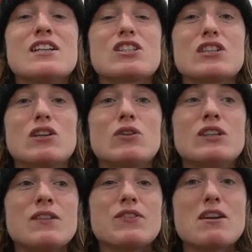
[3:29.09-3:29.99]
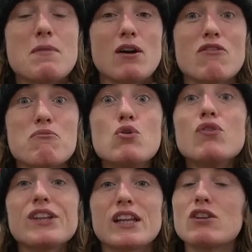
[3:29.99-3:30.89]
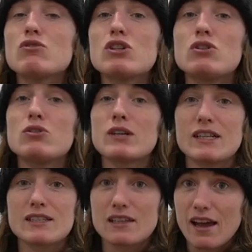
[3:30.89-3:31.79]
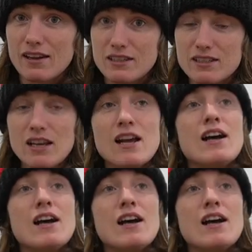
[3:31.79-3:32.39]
So the amount of moving that you do is less.